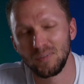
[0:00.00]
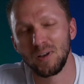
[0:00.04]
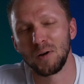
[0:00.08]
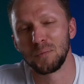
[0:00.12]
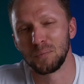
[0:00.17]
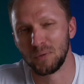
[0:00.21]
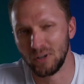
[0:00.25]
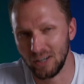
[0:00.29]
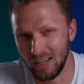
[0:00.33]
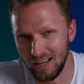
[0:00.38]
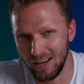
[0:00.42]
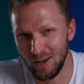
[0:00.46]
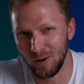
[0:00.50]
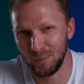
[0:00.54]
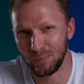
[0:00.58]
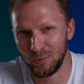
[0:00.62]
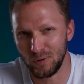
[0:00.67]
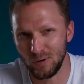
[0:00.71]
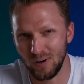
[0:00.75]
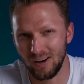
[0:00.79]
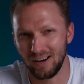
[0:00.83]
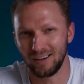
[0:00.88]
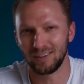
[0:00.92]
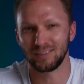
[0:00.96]
I'm gonna help
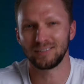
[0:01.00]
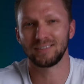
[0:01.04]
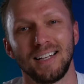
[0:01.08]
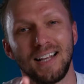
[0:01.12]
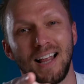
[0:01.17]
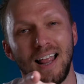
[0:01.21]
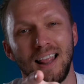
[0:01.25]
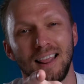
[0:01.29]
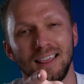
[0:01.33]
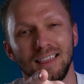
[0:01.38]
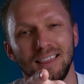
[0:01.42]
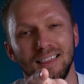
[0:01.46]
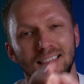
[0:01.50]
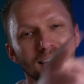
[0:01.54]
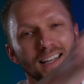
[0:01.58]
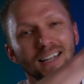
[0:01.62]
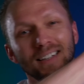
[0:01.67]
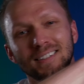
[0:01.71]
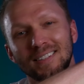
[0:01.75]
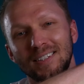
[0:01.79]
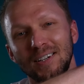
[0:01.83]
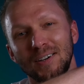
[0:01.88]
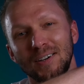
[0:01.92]
you out. Let's